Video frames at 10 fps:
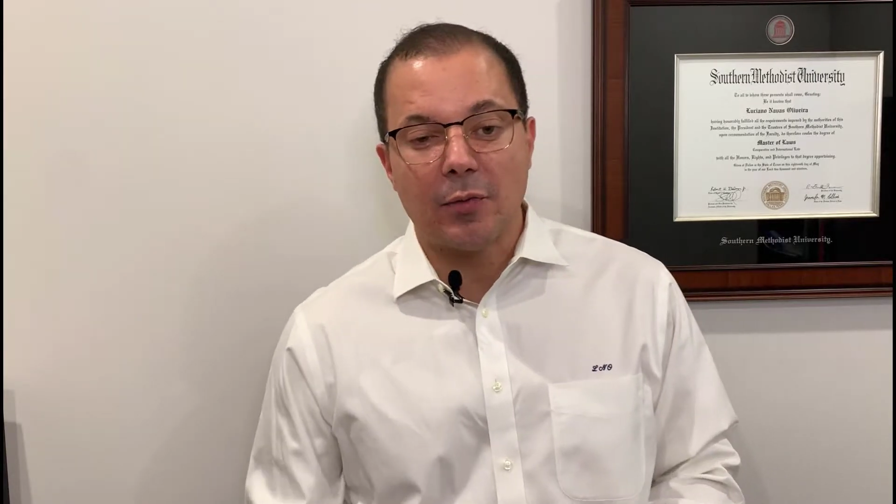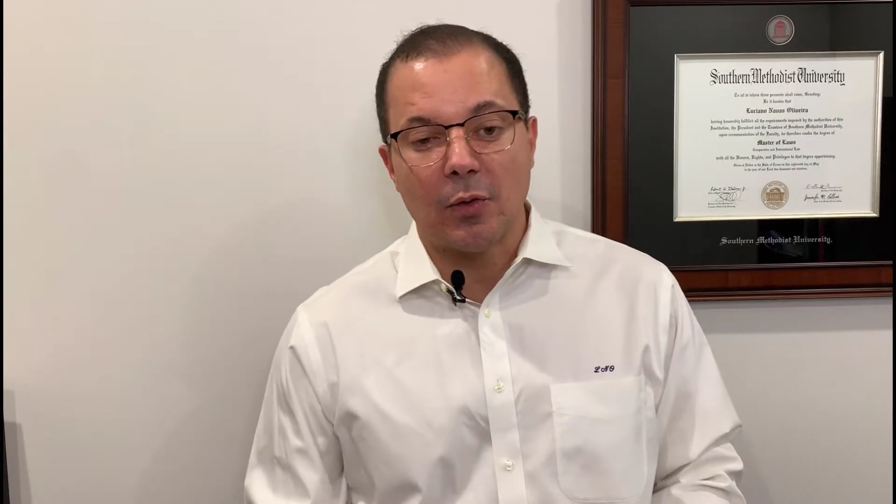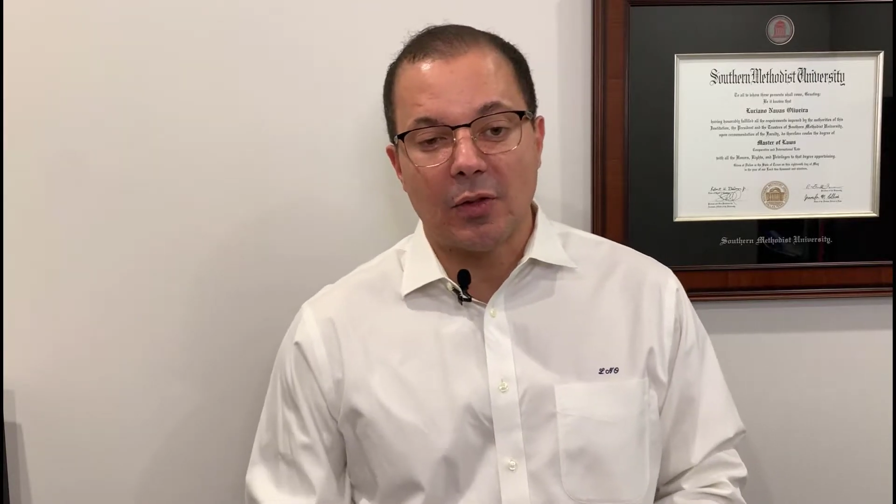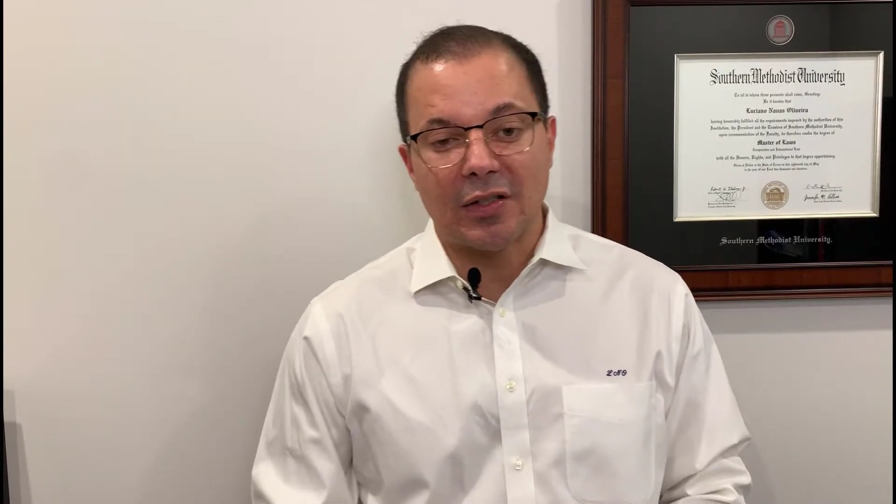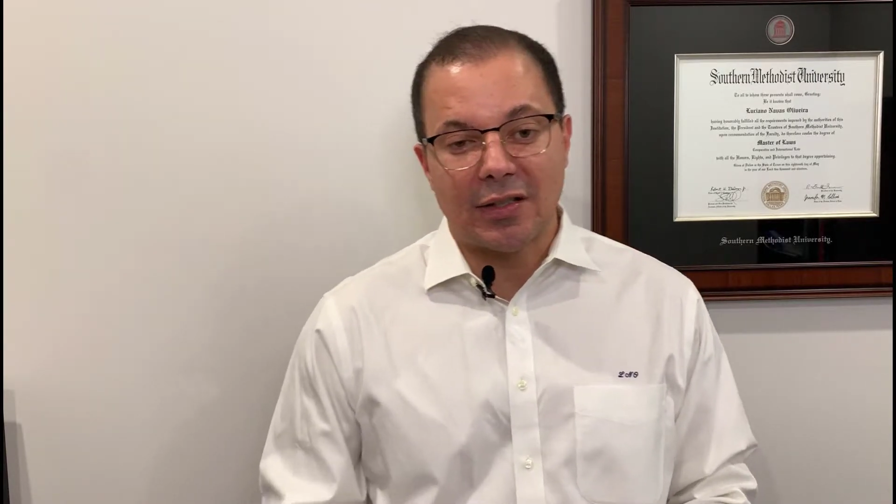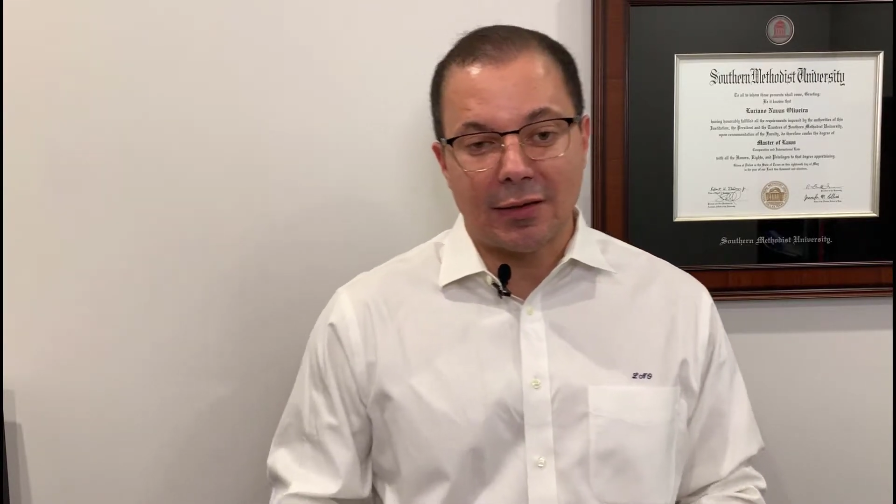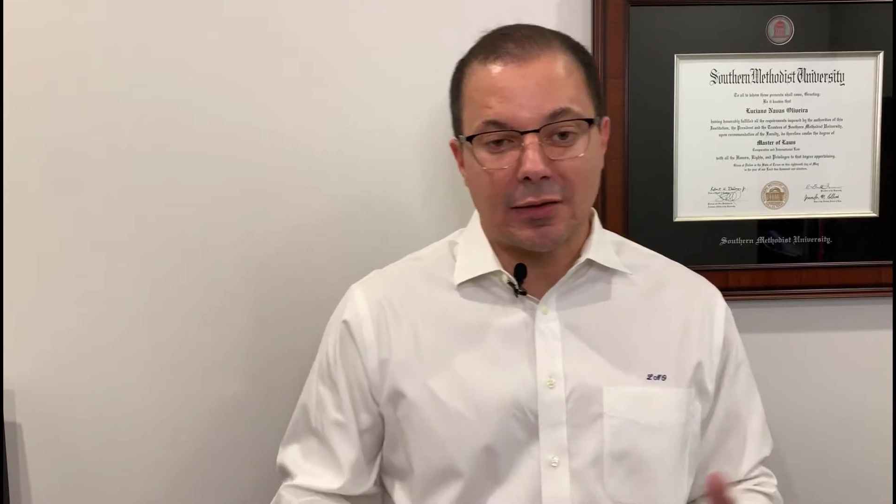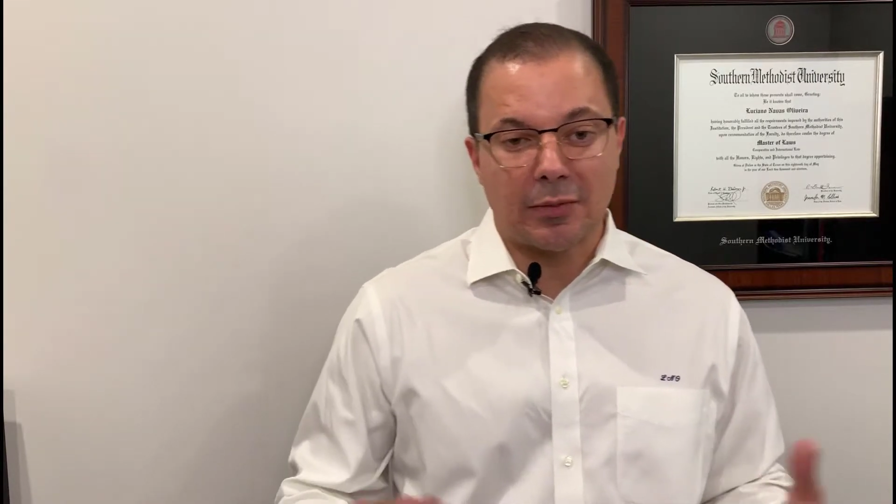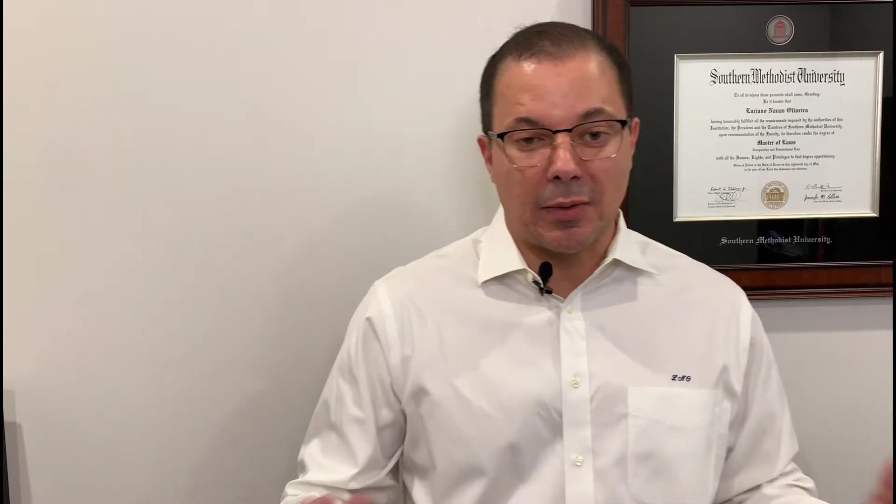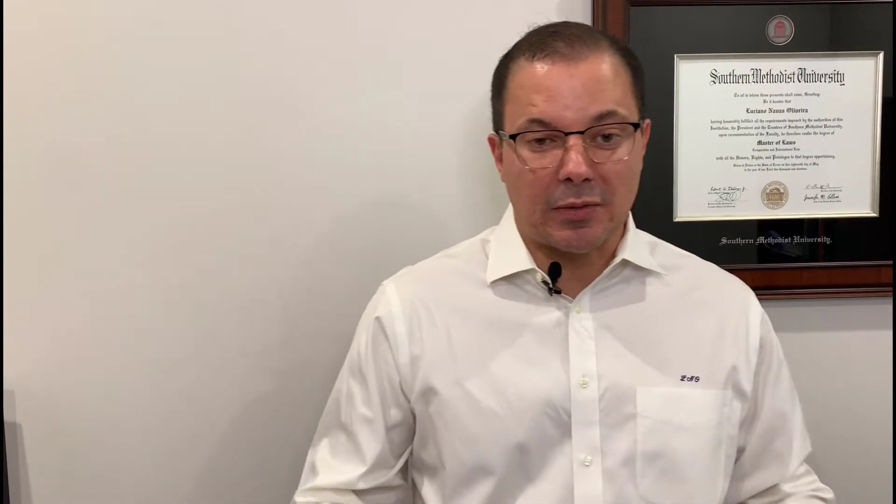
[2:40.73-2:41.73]
from the
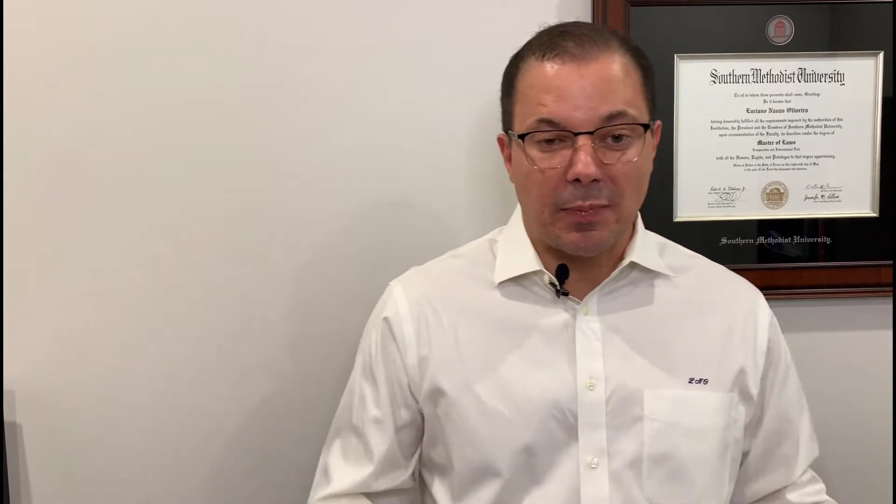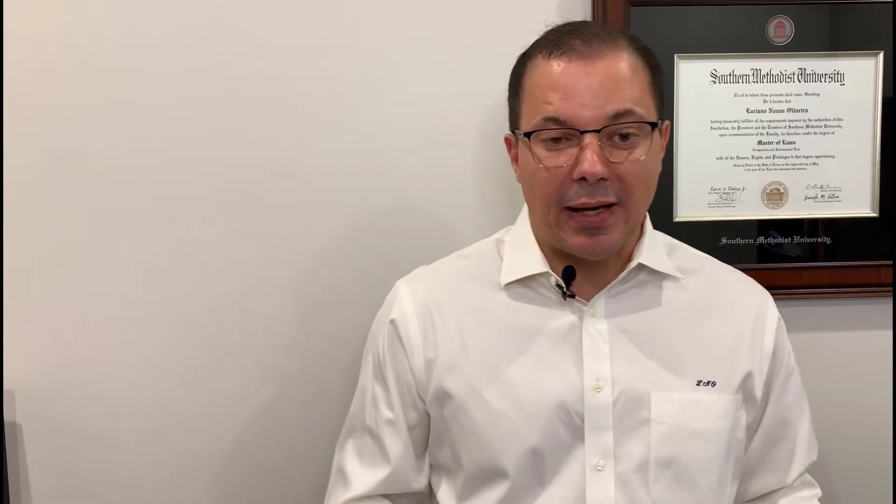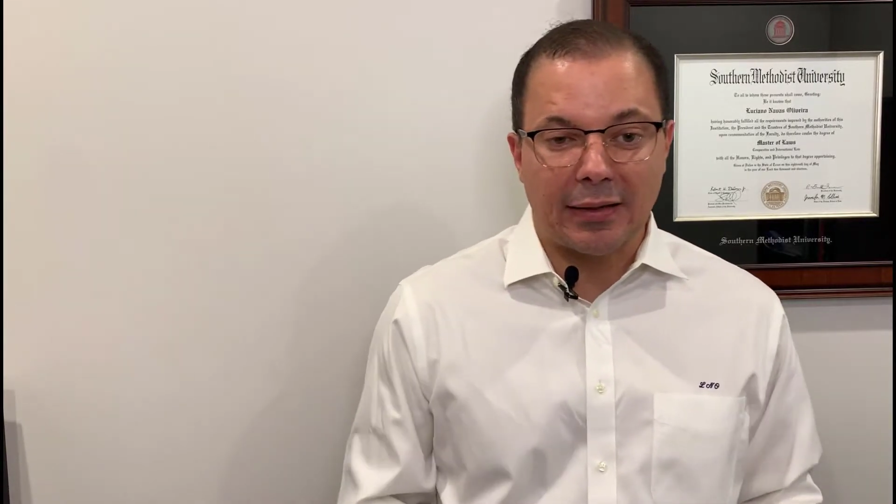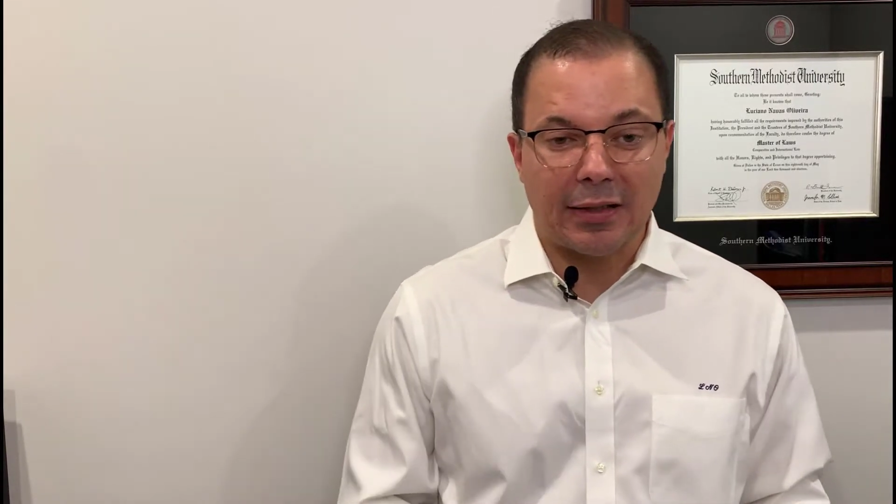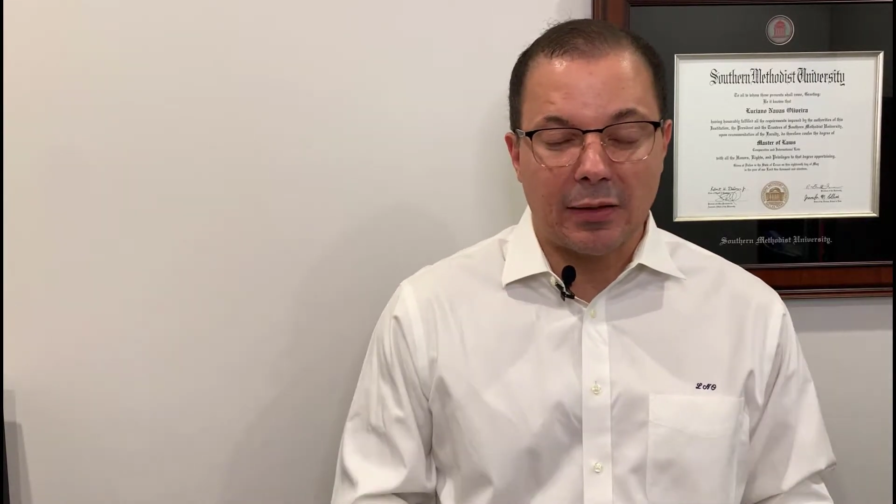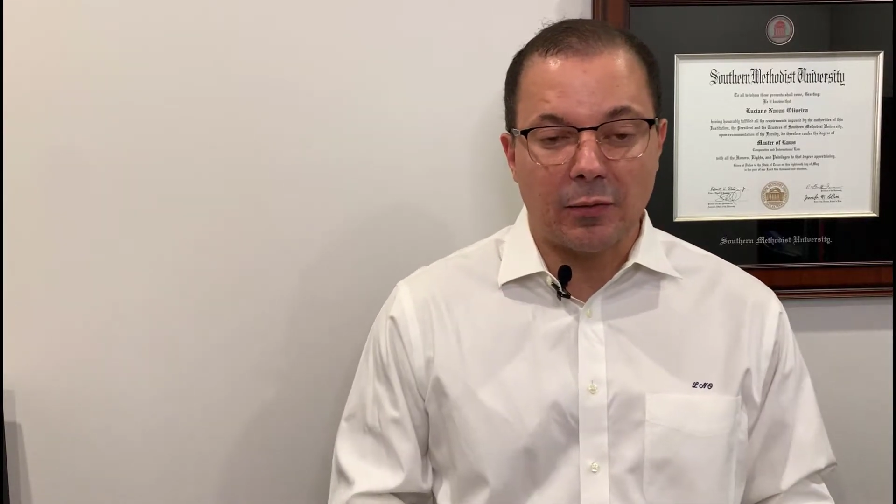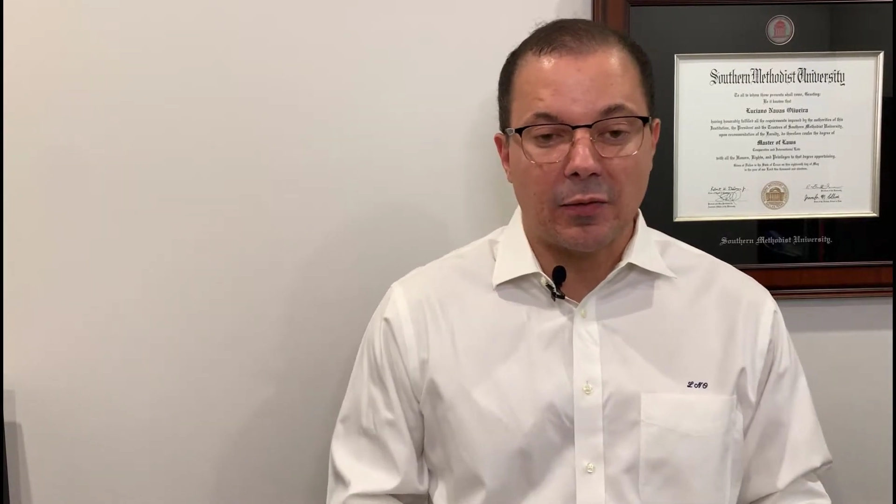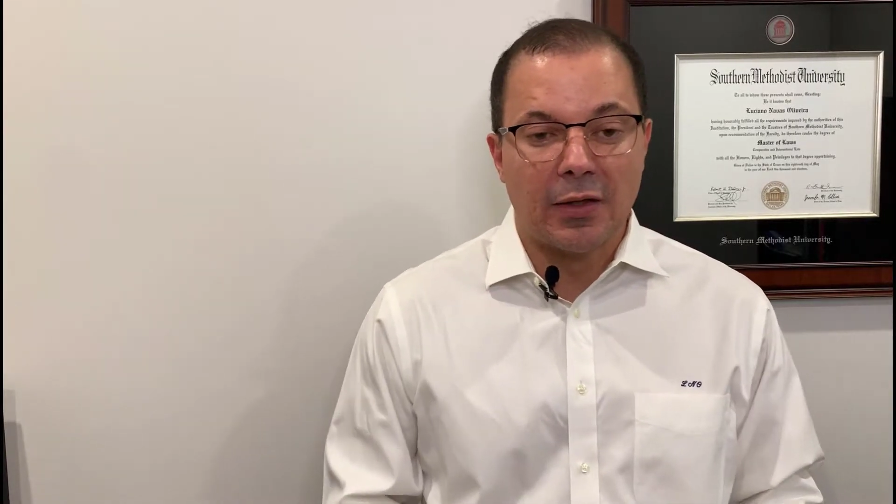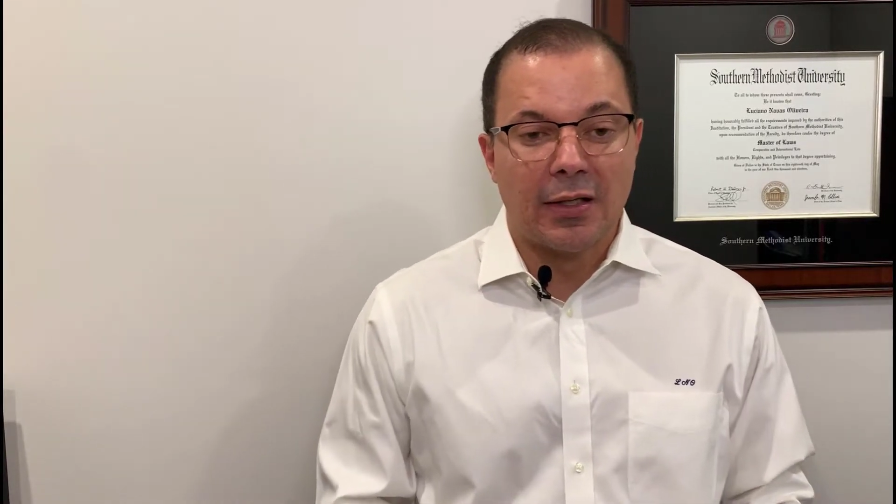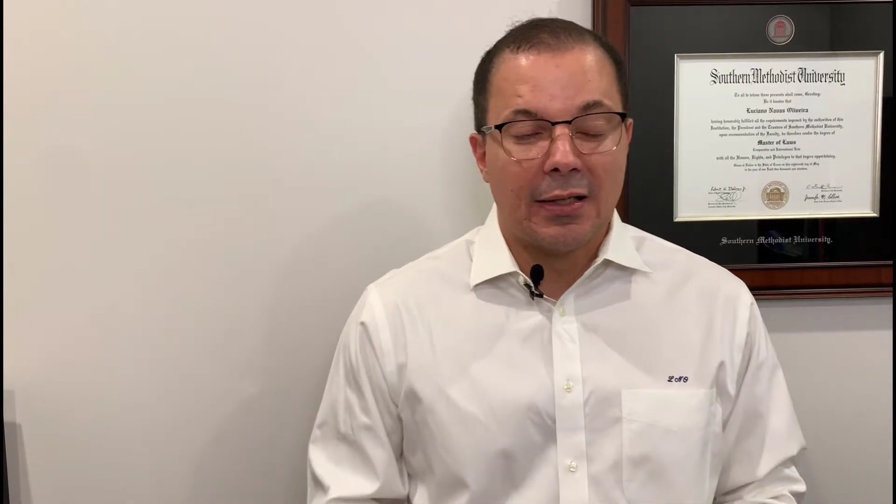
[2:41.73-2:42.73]
seller's perspective,